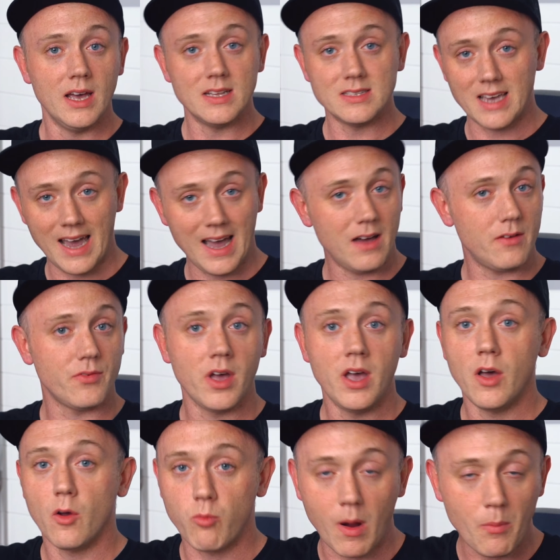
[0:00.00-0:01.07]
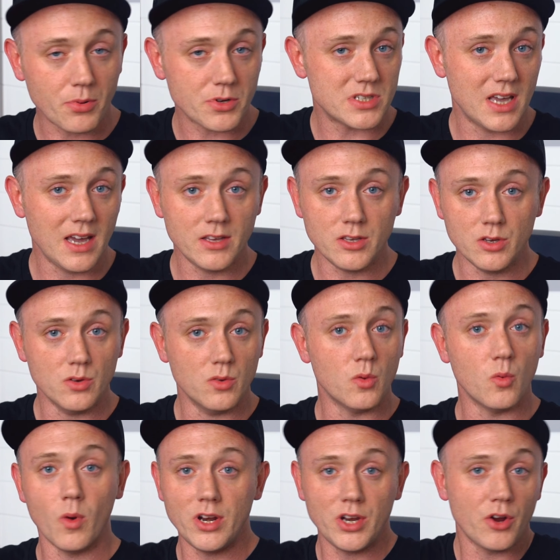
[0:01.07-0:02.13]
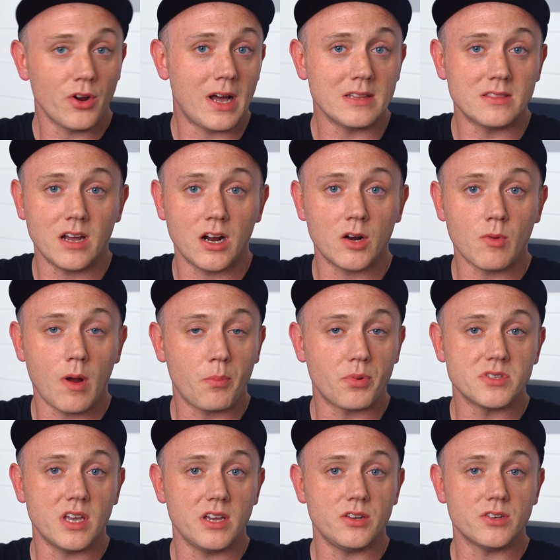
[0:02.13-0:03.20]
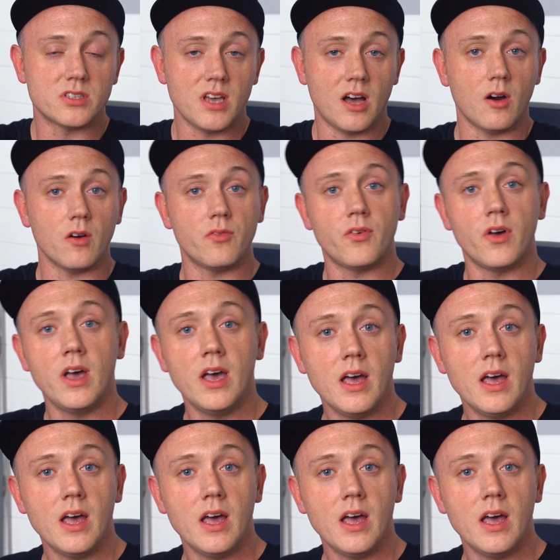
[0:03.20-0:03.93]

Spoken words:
to have represent you when you're not there to represent yourself.